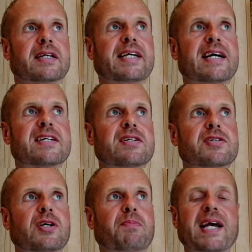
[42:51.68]
Yes, yeah, so,
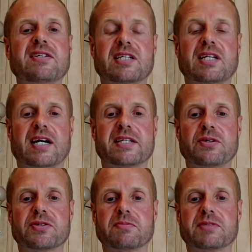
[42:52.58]
so, basically, I
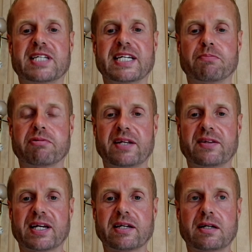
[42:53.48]
do some deep
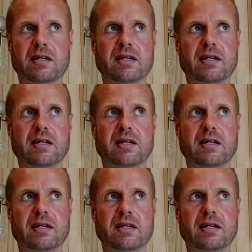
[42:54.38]
breathing.